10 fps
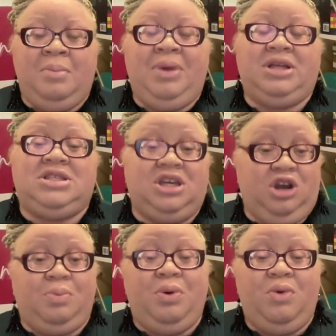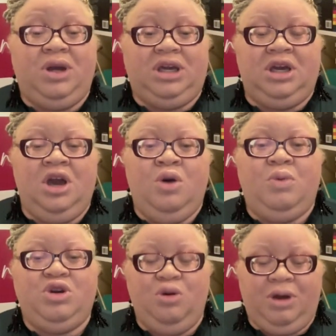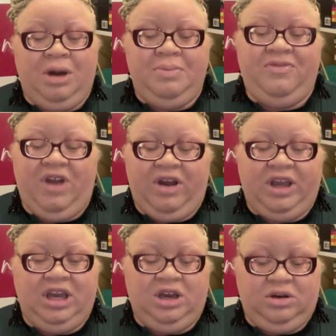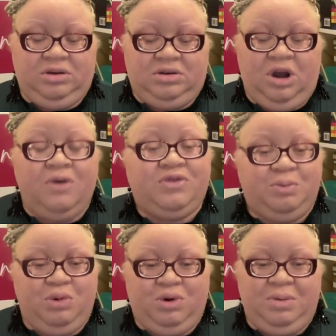But to your point, when you become very comfortable,